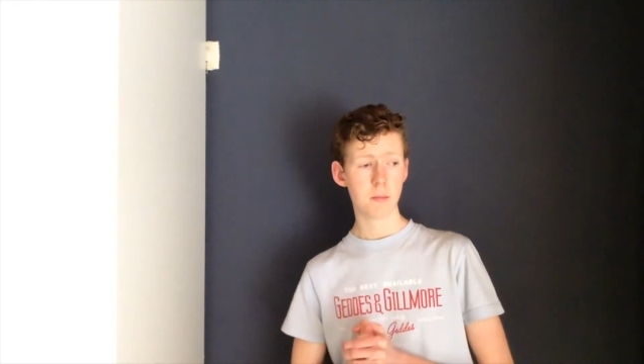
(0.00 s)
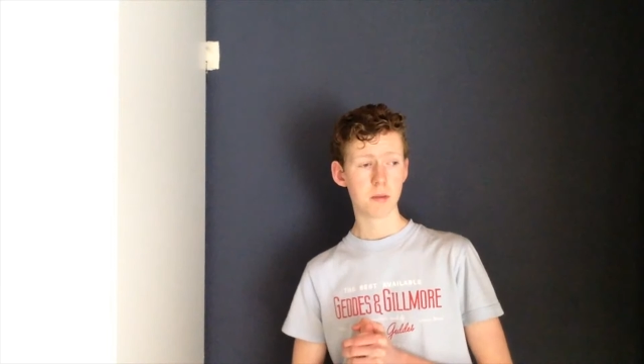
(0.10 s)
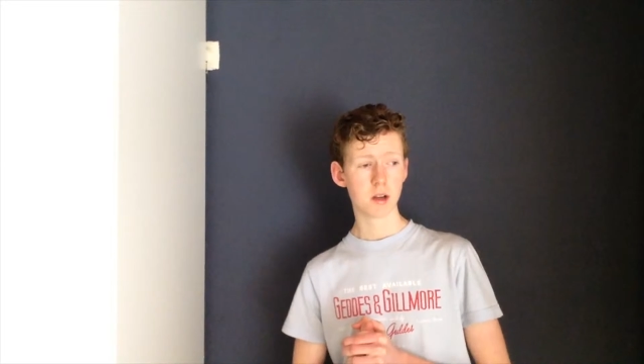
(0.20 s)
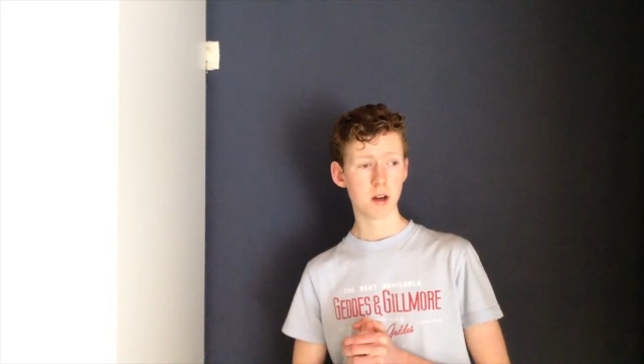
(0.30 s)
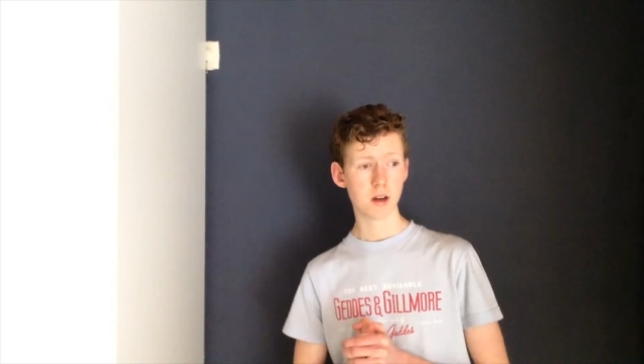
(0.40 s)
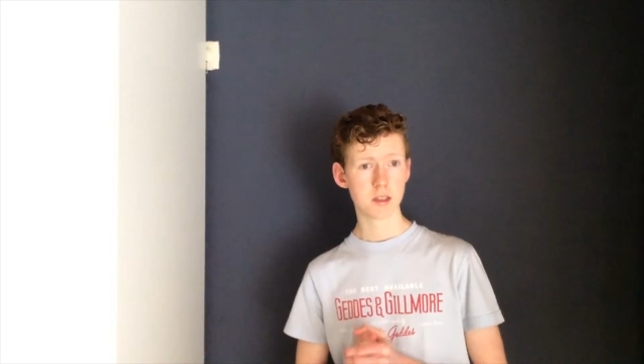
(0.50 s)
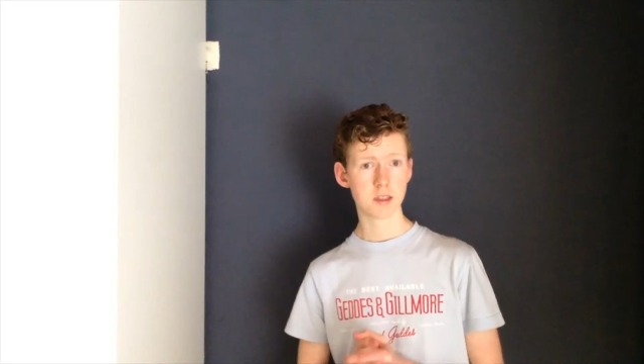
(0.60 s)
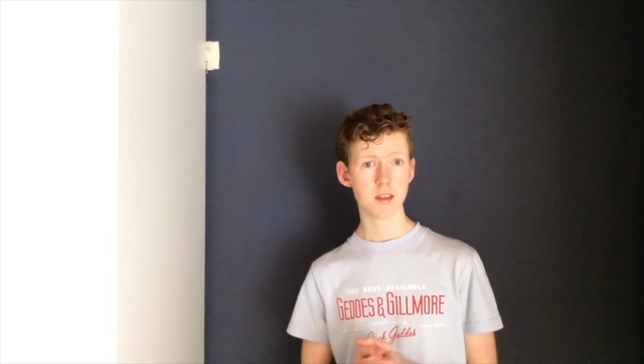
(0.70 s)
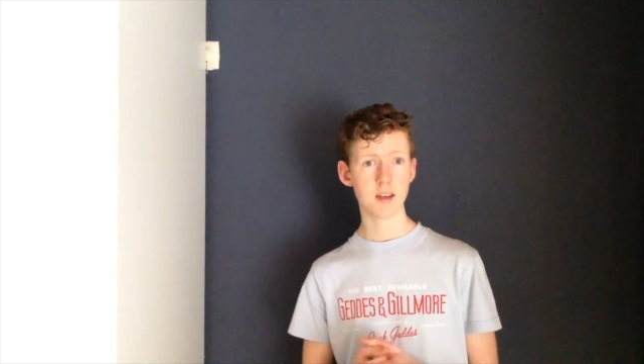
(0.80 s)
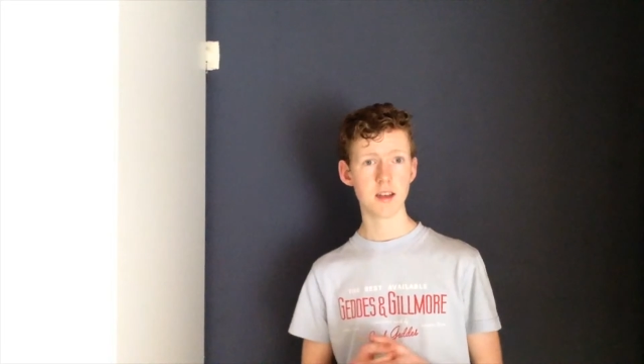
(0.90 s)

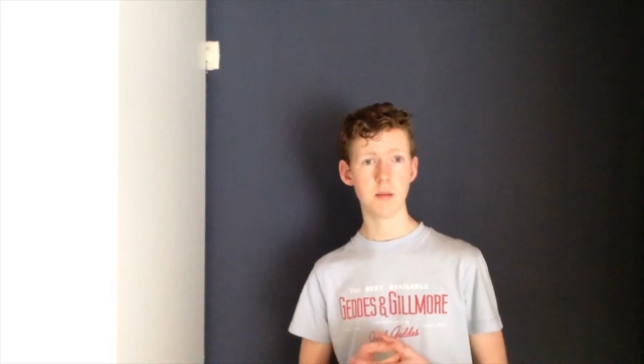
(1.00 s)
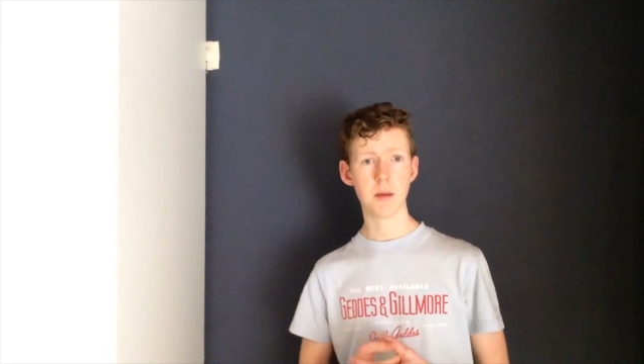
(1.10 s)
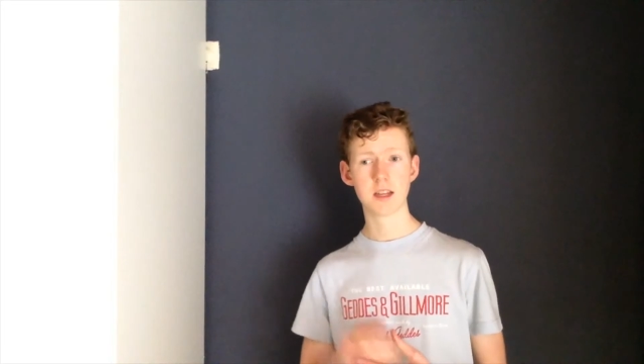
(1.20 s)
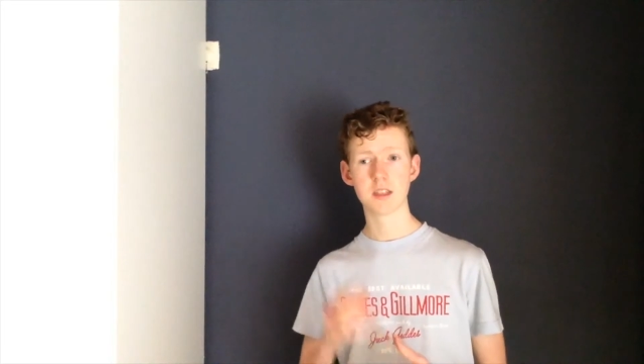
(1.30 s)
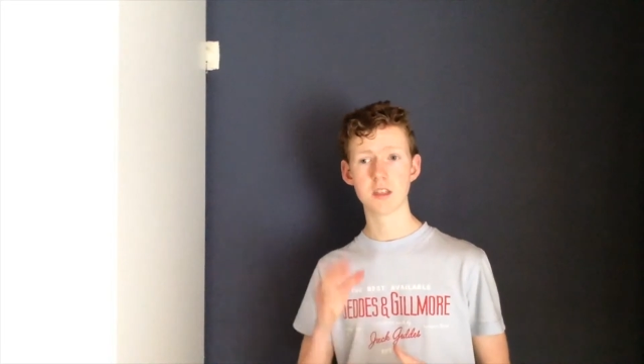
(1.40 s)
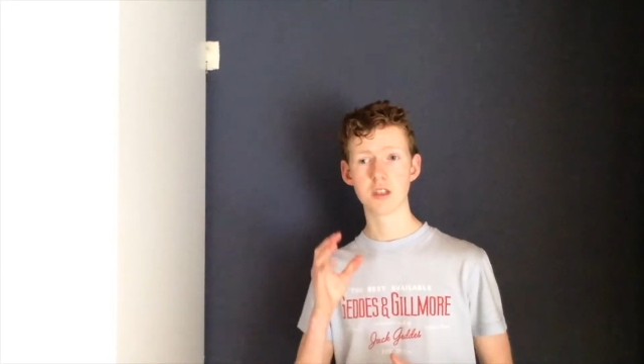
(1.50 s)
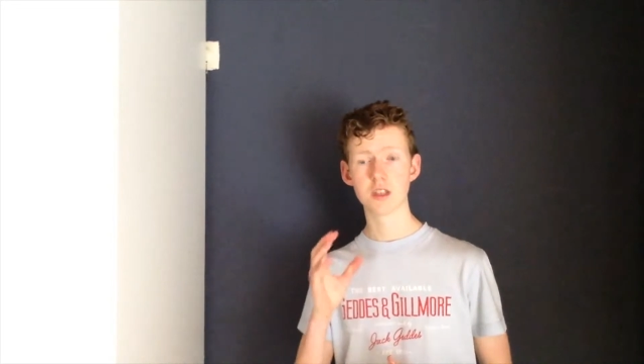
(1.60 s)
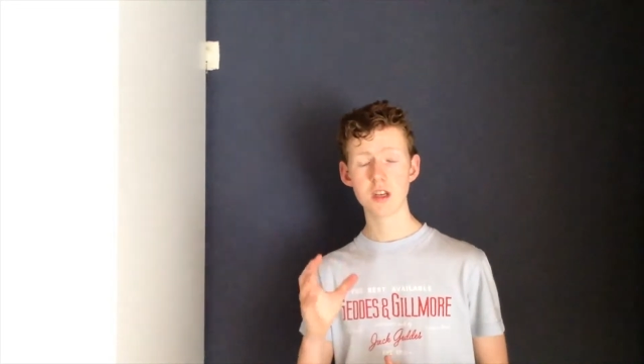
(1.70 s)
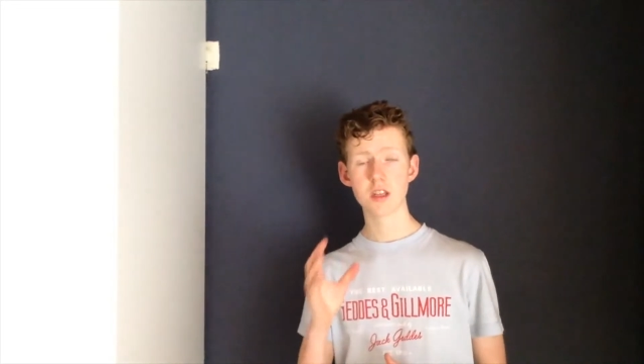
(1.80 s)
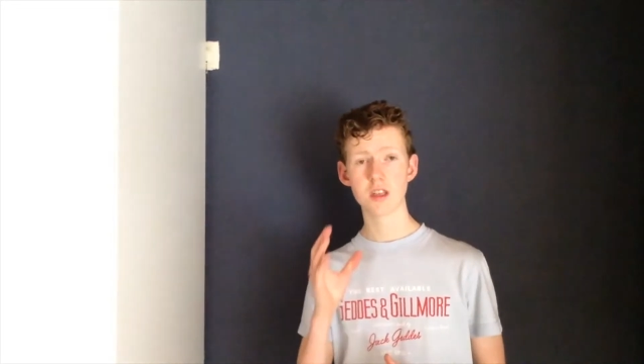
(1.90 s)
because it makes
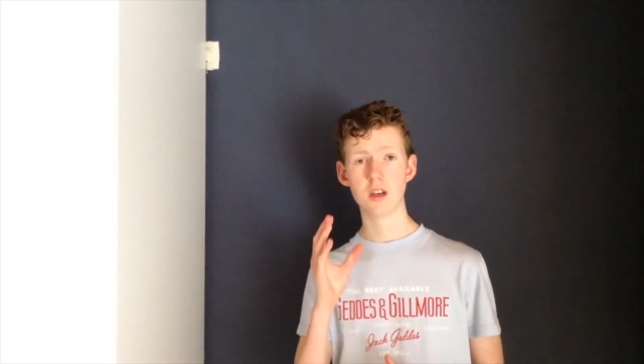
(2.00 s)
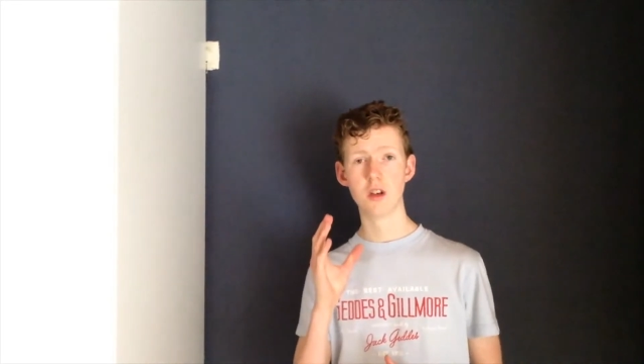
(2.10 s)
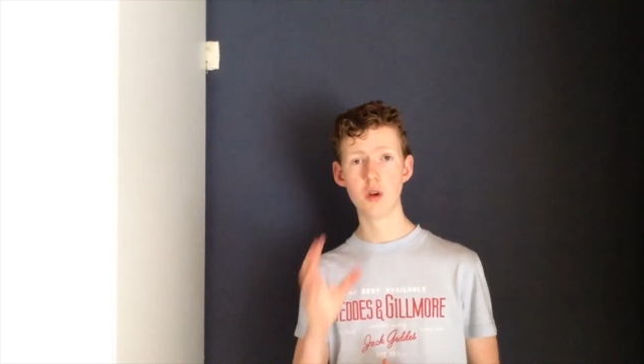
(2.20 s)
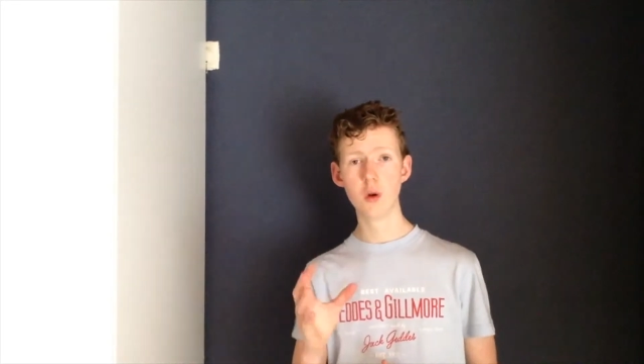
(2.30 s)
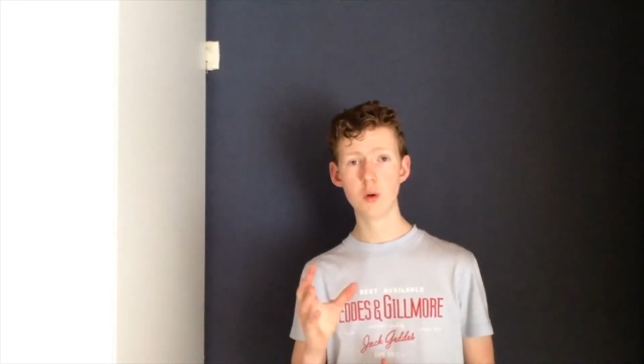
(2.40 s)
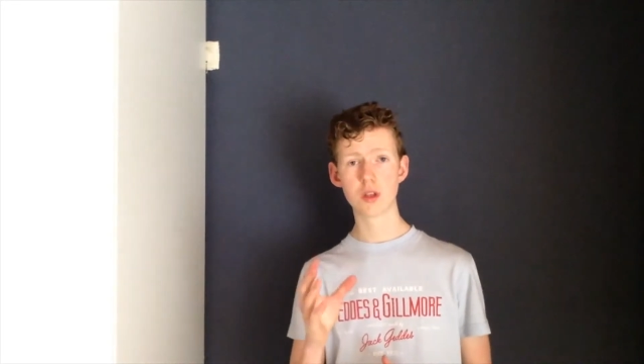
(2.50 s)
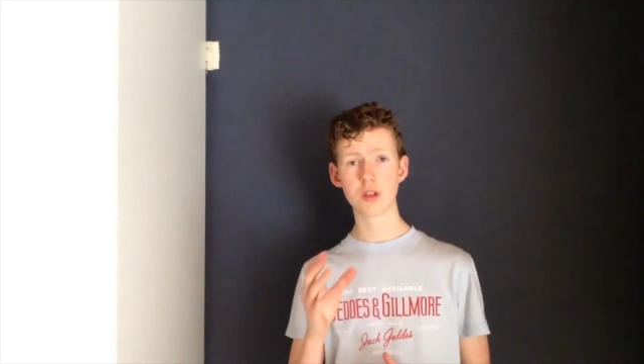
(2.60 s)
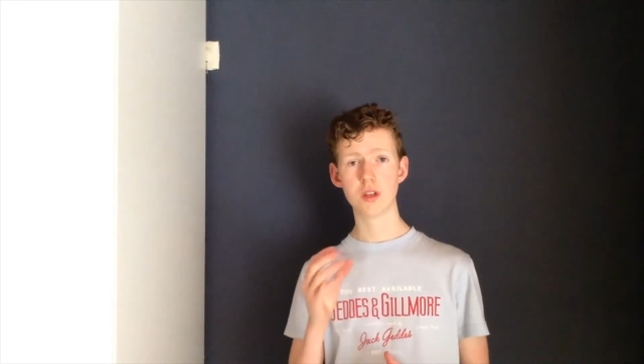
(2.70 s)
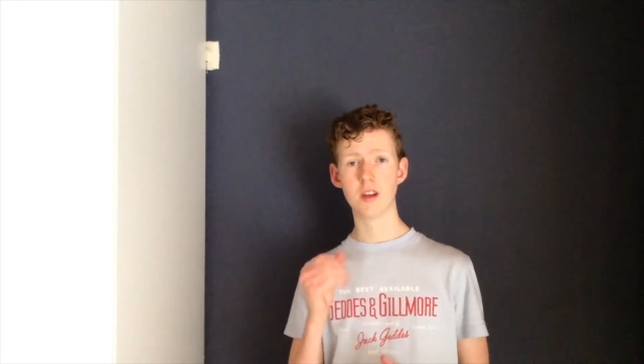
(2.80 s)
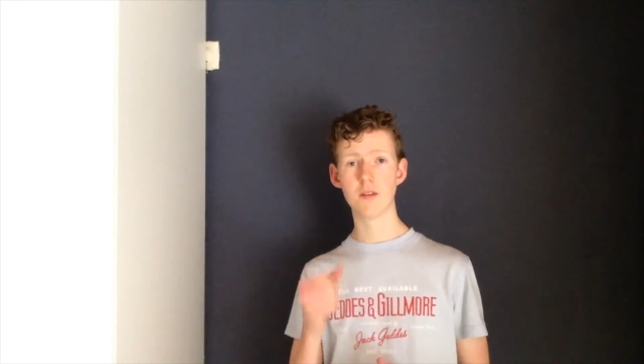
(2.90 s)
such a
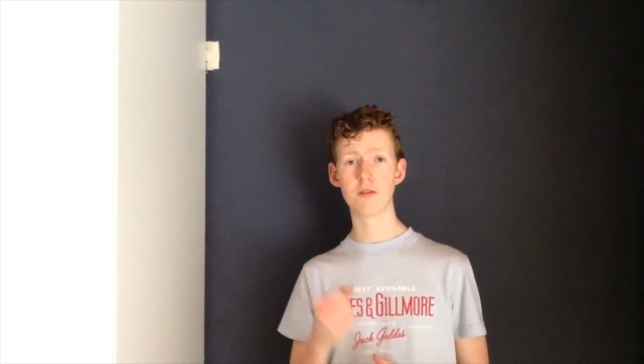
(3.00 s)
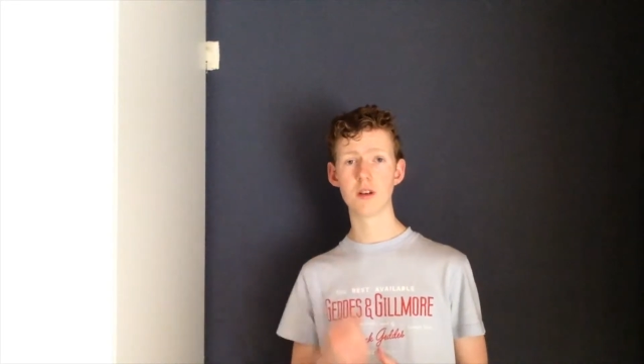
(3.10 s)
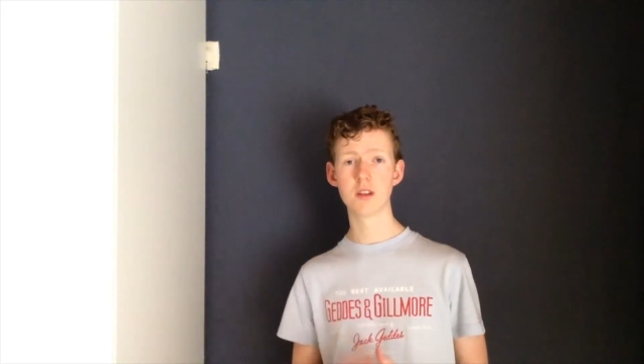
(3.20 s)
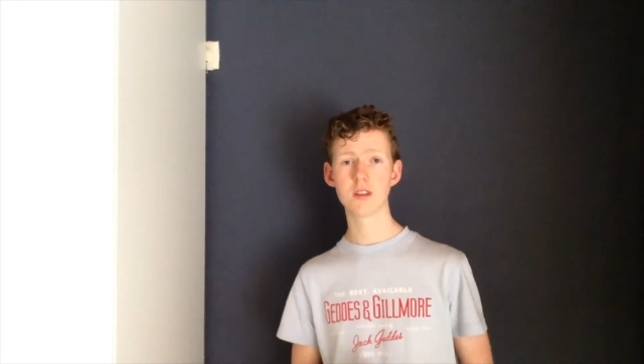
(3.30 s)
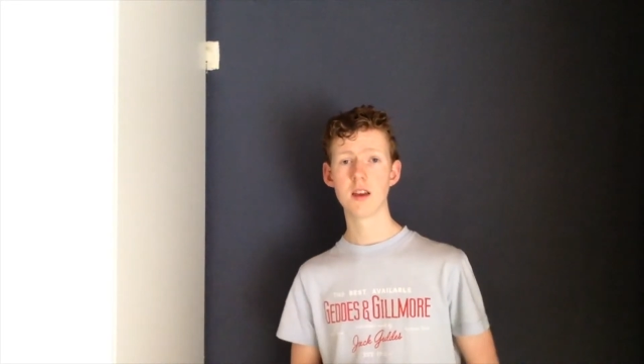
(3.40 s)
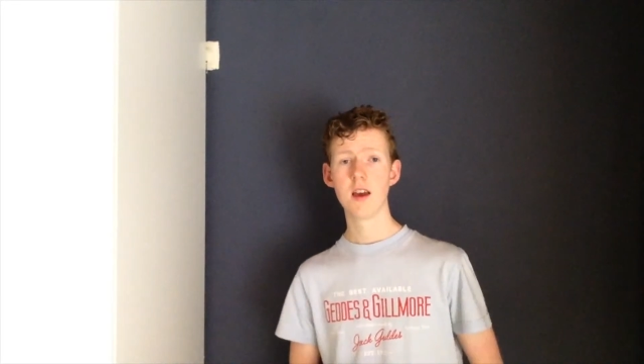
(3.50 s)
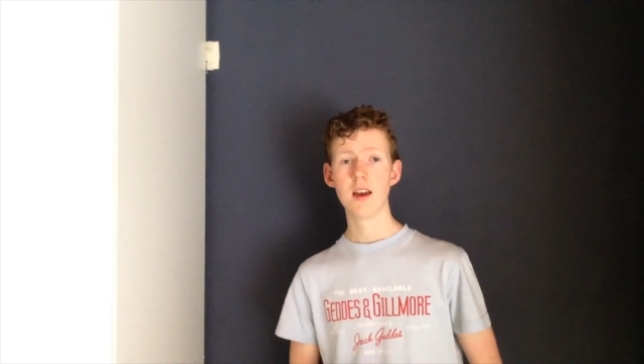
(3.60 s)
huge difference.